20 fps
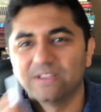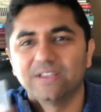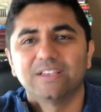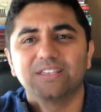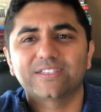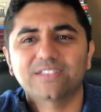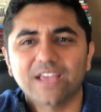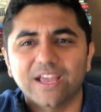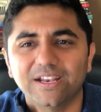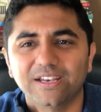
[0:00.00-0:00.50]

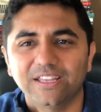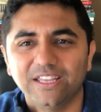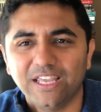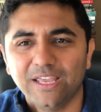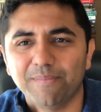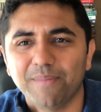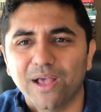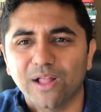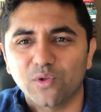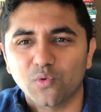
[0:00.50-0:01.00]
send
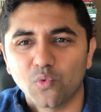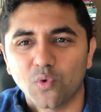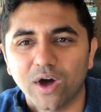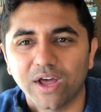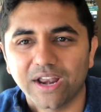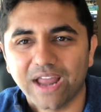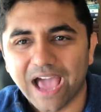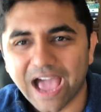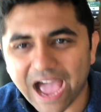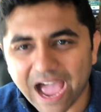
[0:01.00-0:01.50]
email
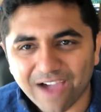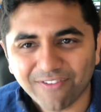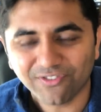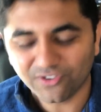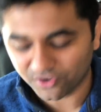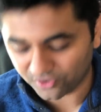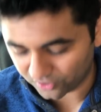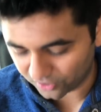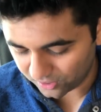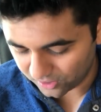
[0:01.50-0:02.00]
1
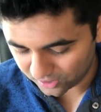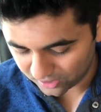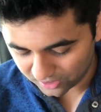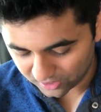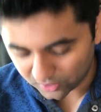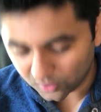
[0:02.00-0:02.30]
after